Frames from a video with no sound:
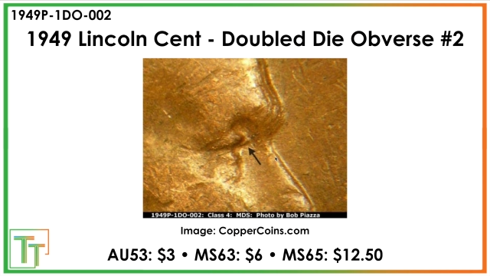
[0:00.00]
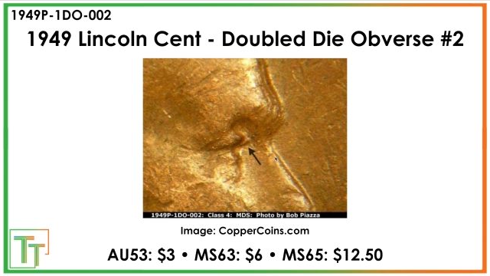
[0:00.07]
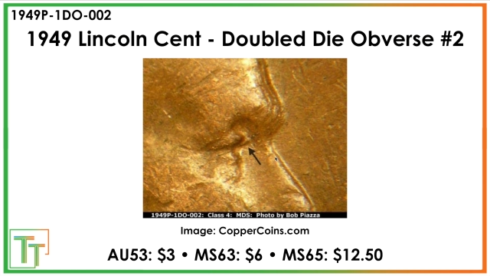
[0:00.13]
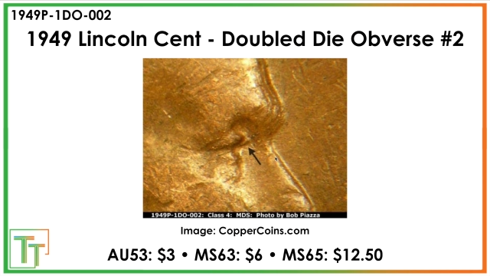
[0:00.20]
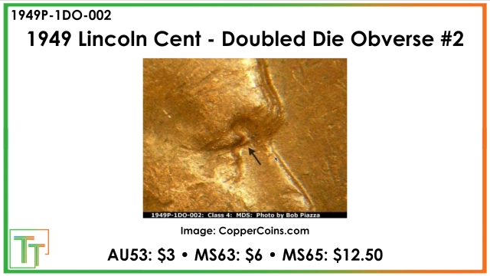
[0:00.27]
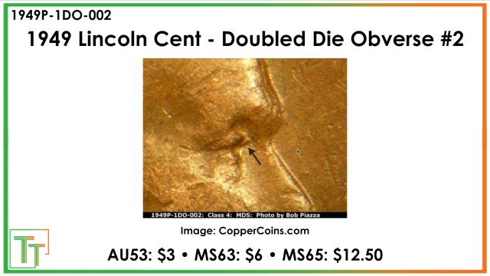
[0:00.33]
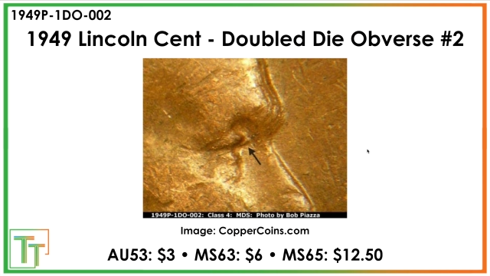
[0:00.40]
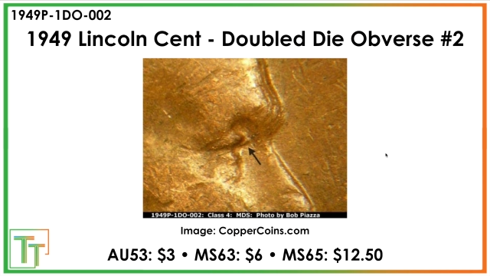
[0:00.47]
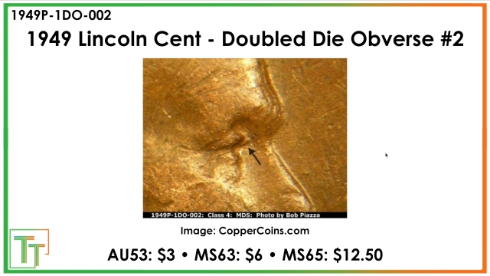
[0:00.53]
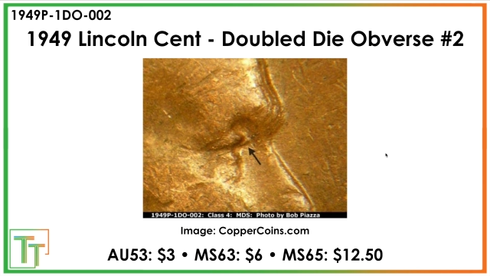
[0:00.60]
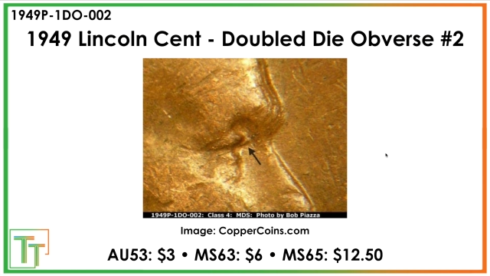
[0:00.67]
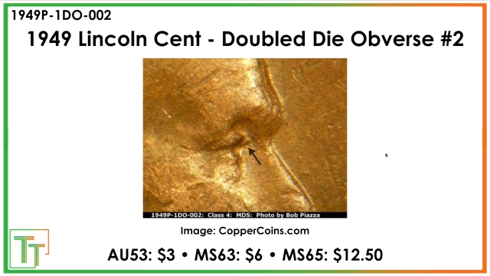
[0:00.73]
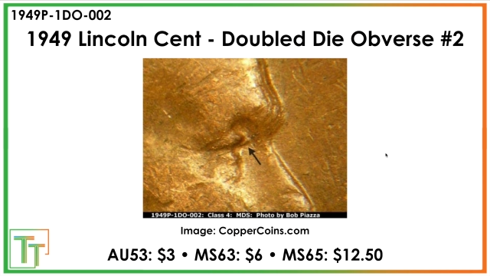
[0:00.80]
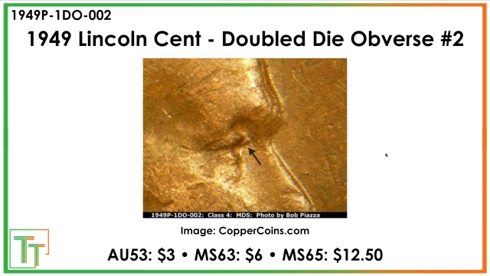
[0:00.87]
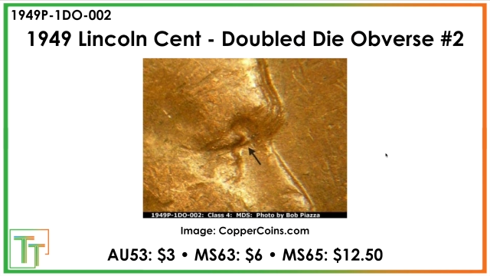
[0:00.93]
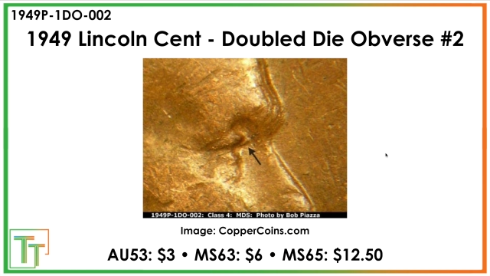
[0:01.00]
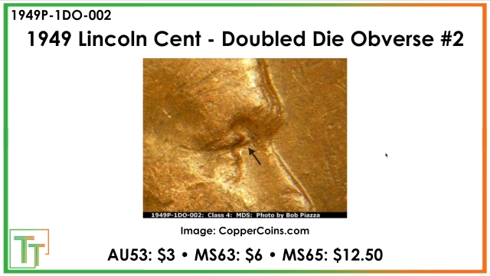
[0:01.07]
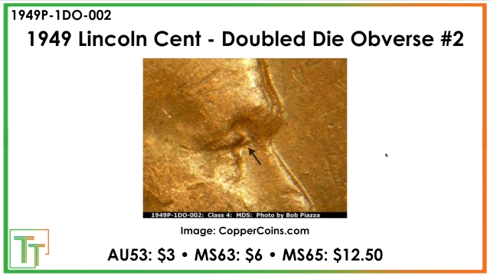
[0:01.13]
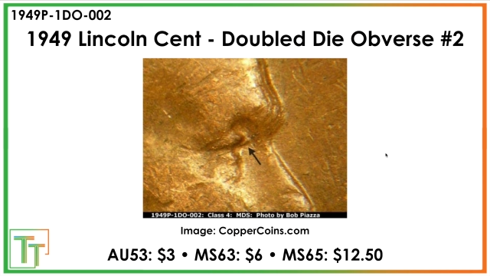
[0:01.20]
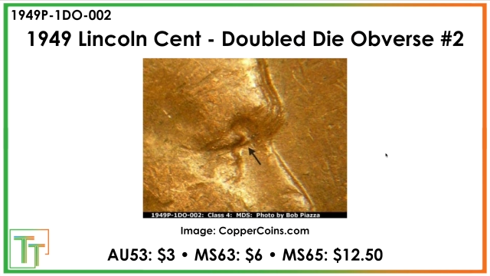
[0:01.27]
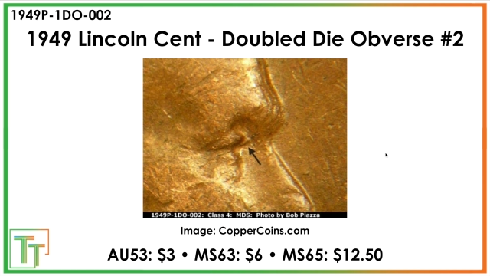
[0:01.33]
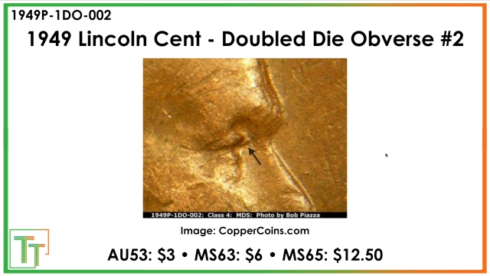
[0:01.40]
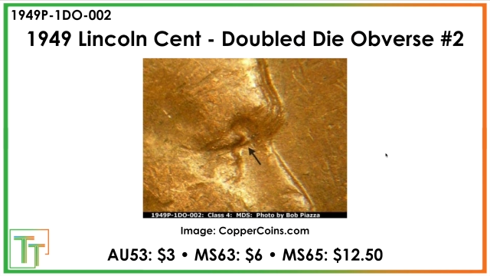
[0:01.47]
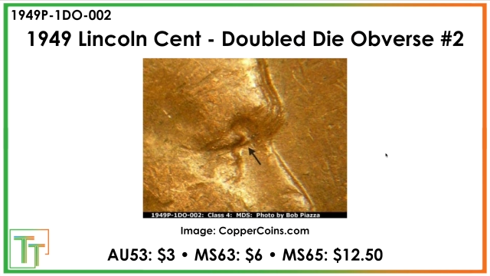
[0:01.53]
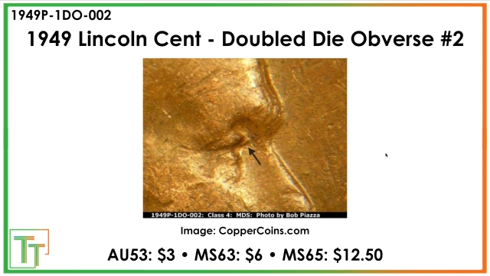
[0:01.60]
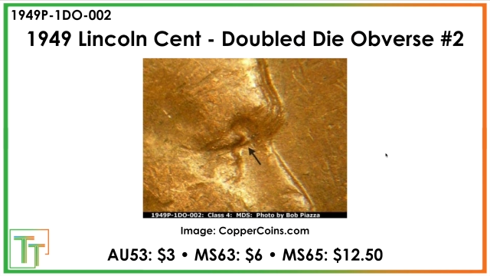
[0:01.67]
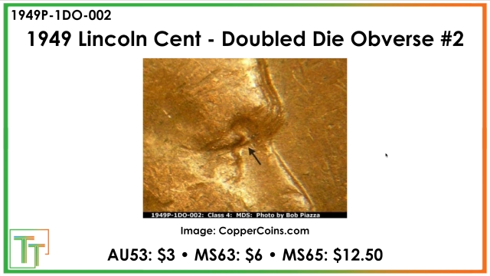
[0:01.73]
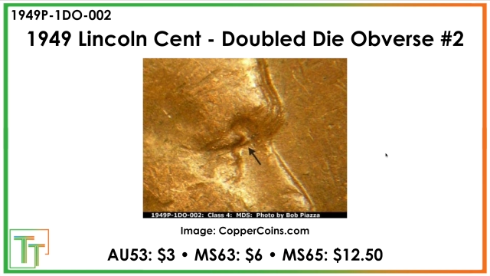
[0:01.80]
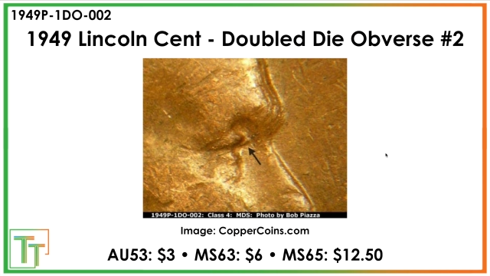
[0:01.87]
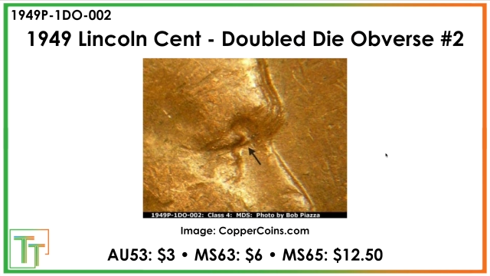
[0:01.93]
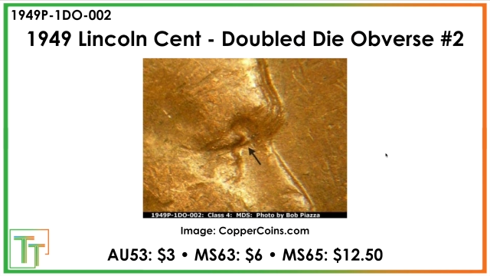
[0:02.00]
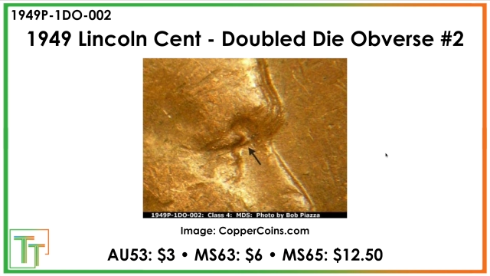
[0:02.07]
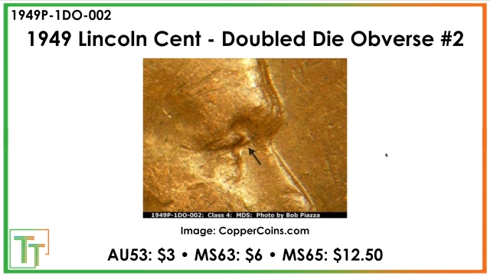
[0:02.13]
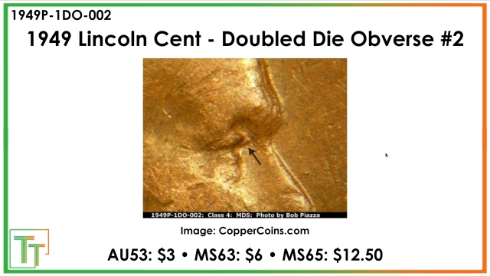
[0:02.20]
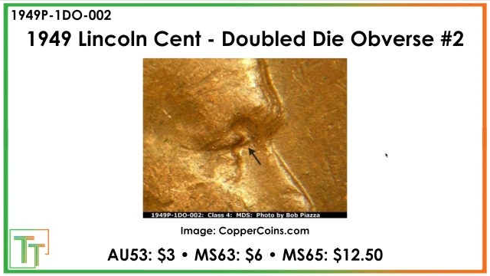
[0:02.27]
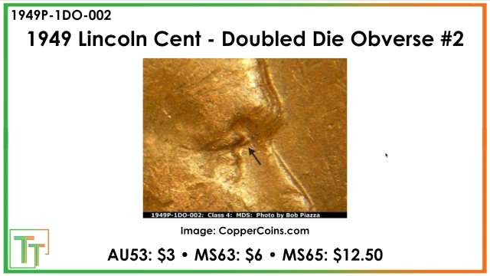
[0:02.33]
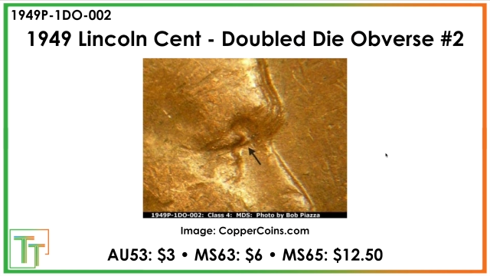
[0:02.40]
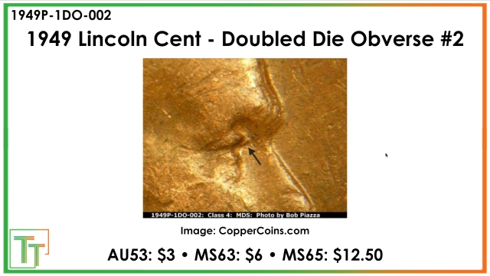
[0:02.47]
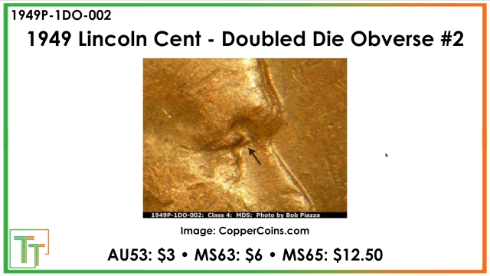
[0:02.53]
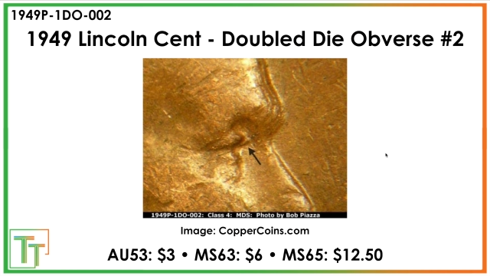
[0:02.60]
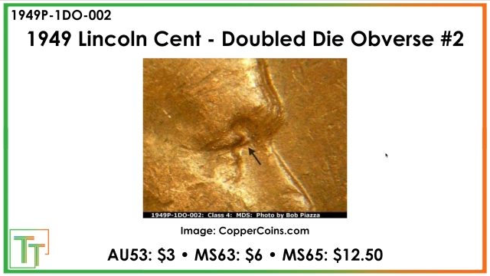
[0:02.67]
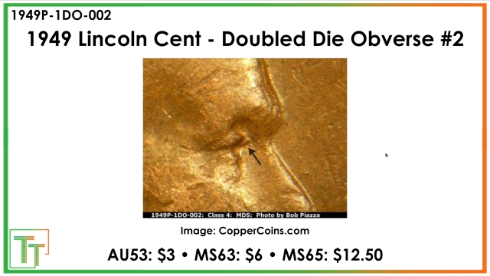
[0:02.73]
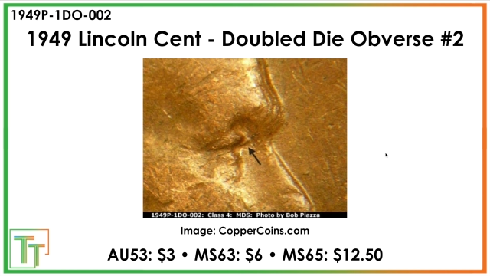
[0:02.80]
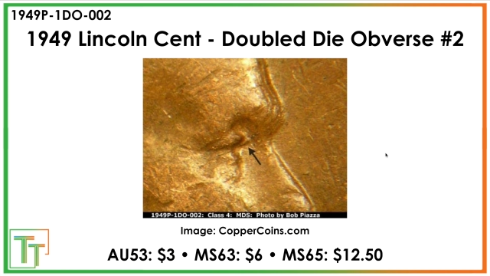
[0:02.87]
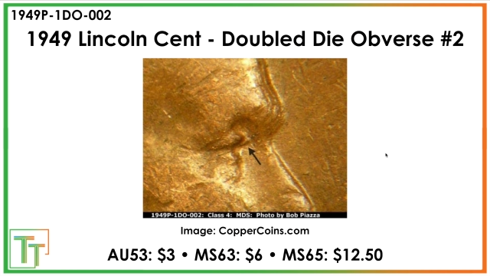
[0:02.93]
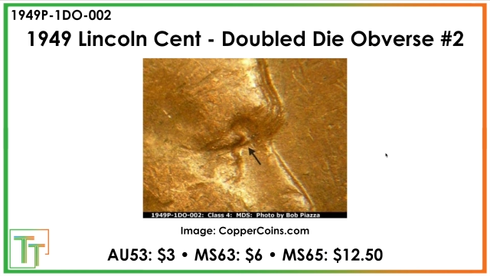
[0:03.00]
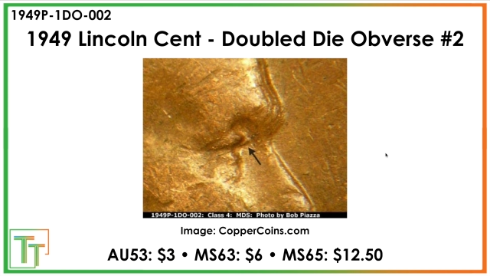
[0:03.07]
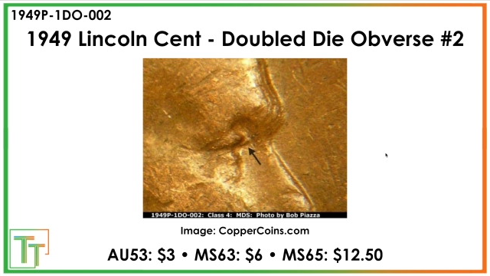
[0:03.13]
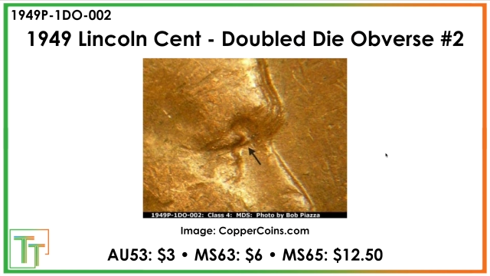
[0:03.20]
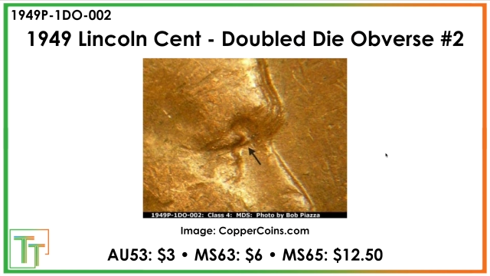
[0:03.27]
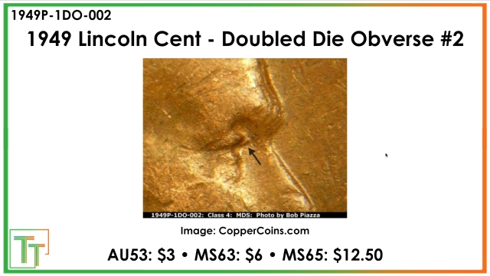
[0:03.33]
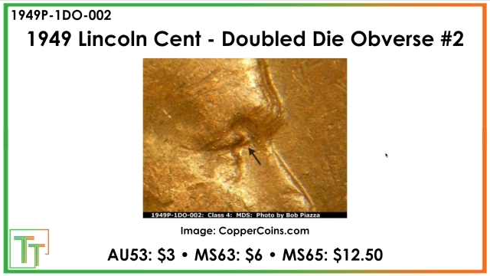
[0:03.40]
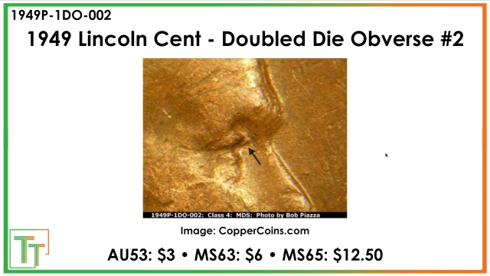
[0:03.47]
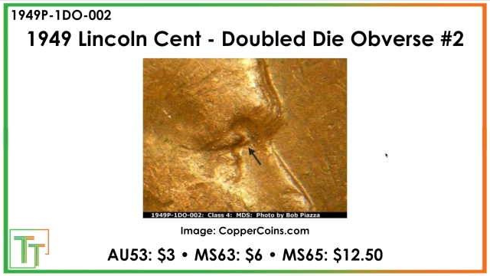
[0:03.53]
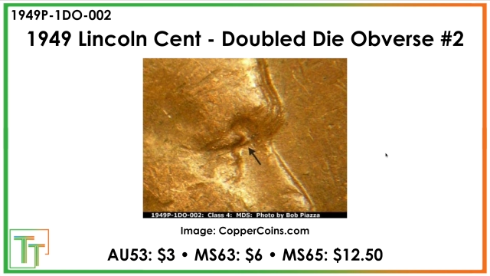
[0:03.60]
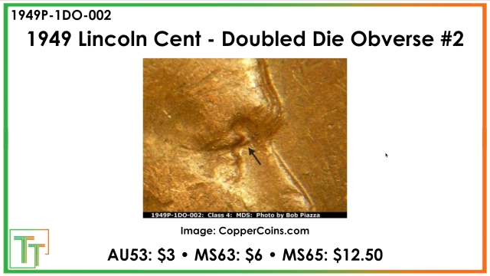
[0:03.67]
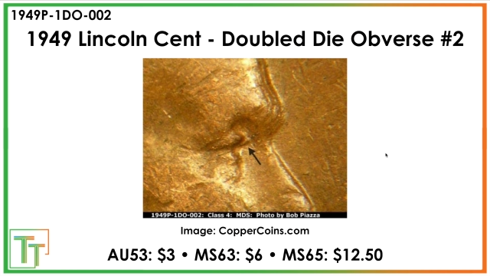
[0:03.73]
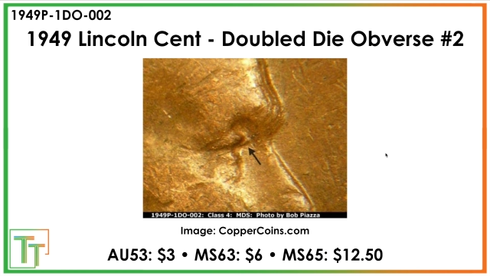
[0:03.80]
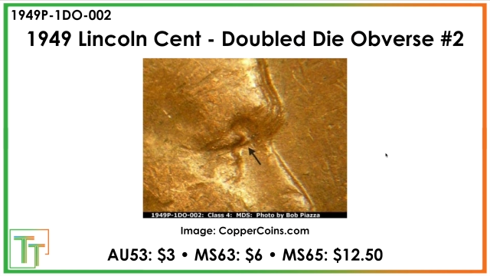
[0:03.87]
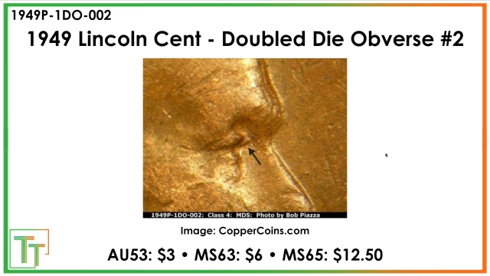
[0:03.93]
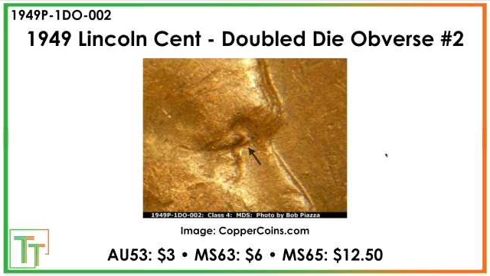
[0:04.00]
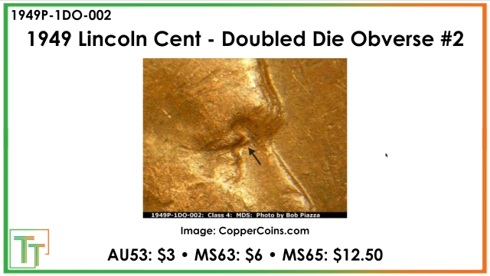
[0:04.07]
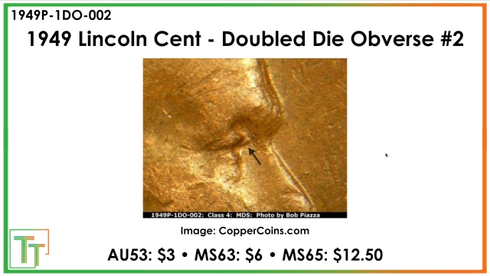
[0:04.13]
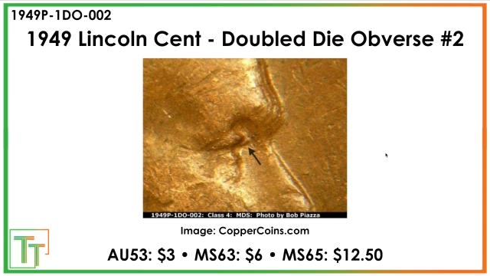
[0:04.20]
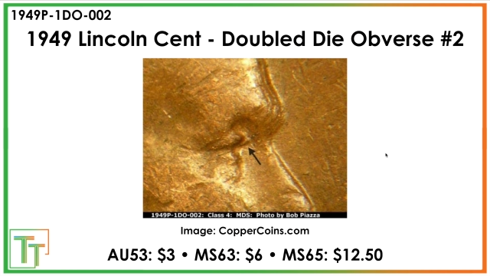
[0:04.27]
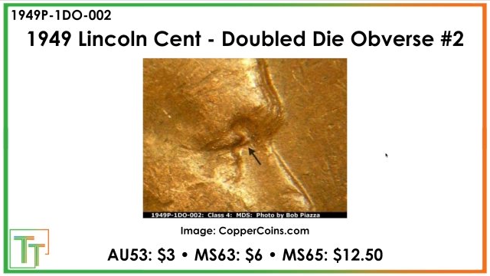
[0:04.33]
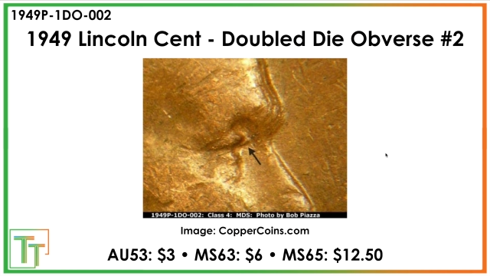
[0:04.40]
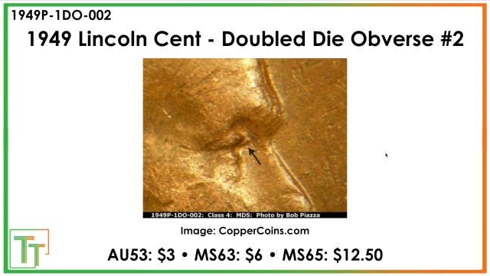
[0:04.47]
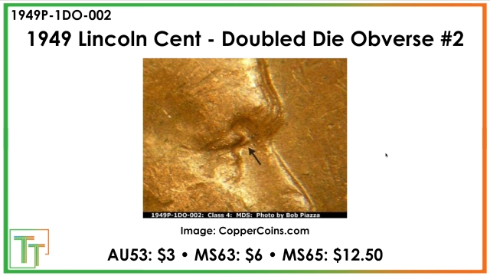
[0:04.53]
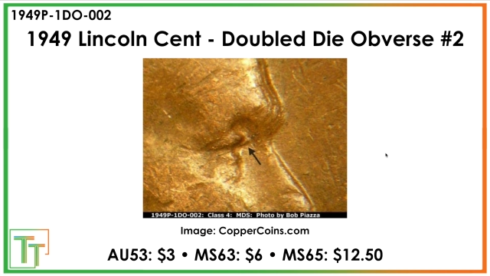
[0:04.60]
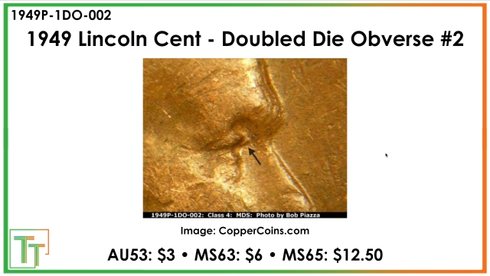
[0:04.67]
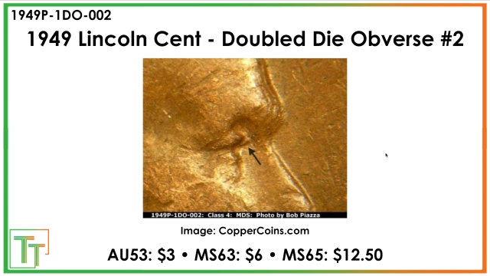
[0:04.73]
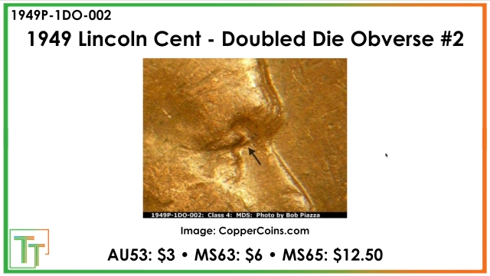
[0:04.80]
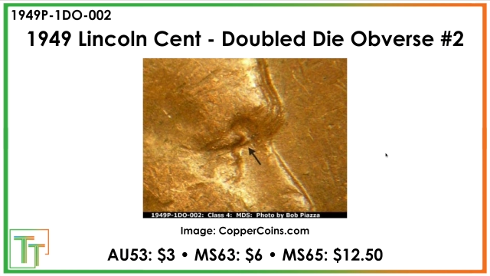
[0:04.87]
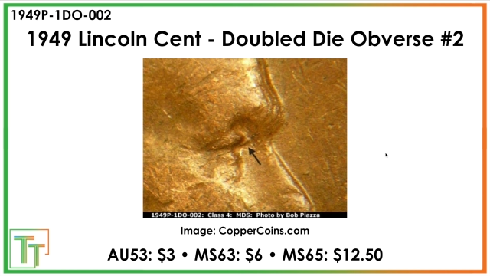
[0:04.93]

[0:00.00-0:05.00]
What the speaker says: Nobody's mouth can be seen.